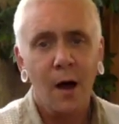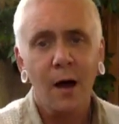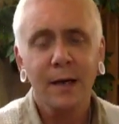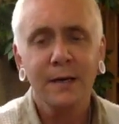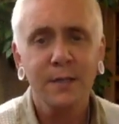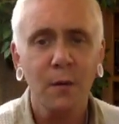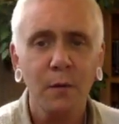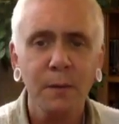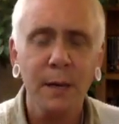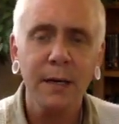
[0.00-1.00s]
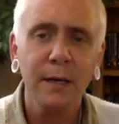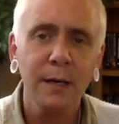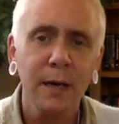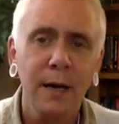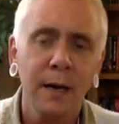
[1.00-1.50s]
Hi, so I want to
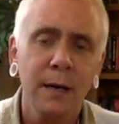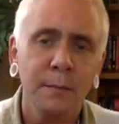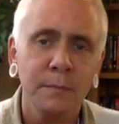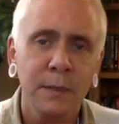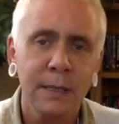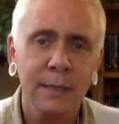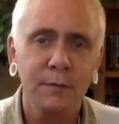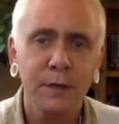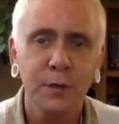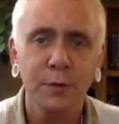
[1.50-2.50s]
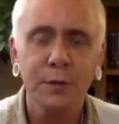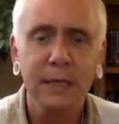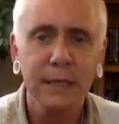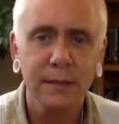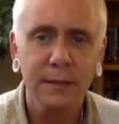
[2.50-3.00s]
make a little
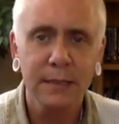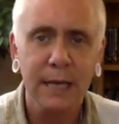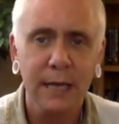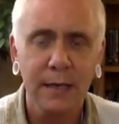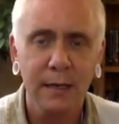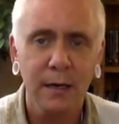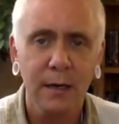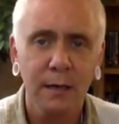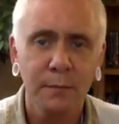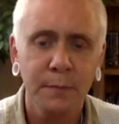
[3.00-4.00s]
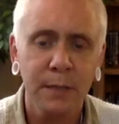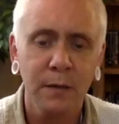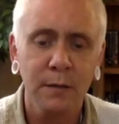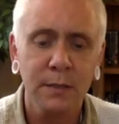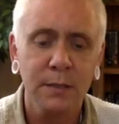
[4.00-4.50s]
recording today
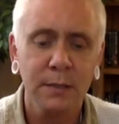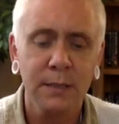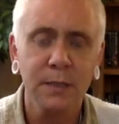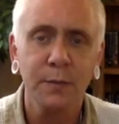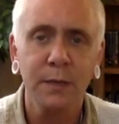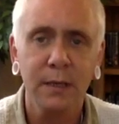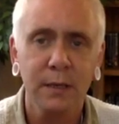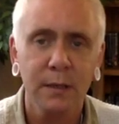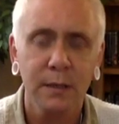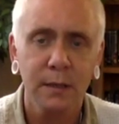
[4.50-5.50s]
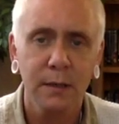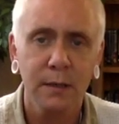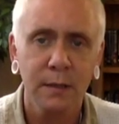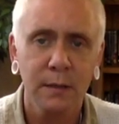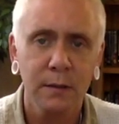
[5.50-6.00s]
because this week,
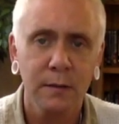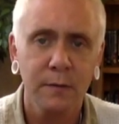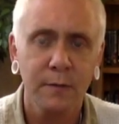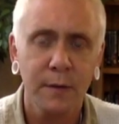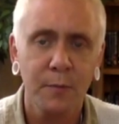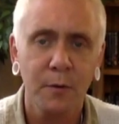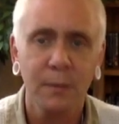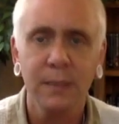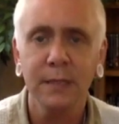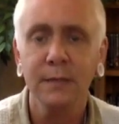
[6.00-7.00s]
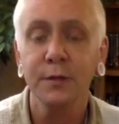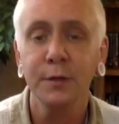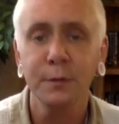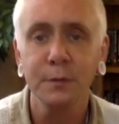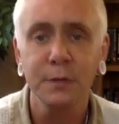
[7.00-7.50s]
very prominent in the
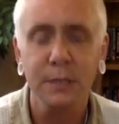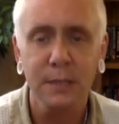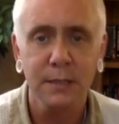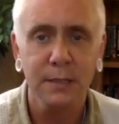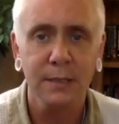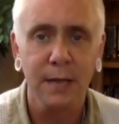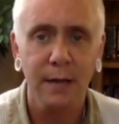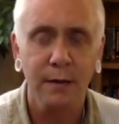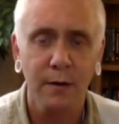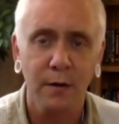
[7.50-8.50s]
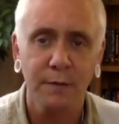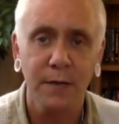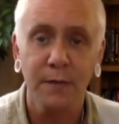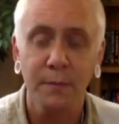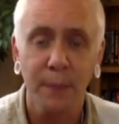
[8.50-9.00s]
news is the death of
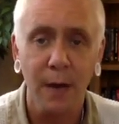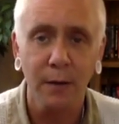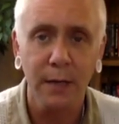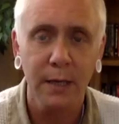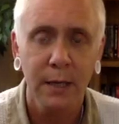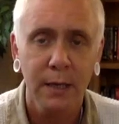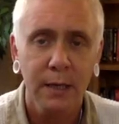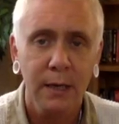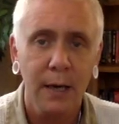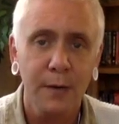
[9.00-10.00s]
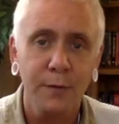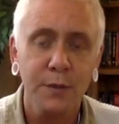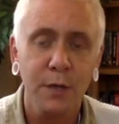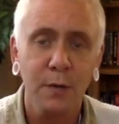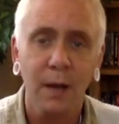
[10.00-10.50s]
David Bowie and
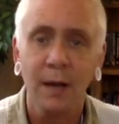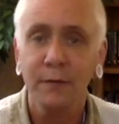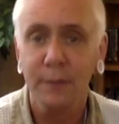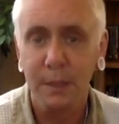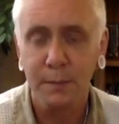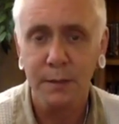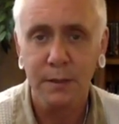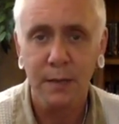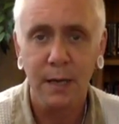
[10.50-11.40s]
also Alan Rickman.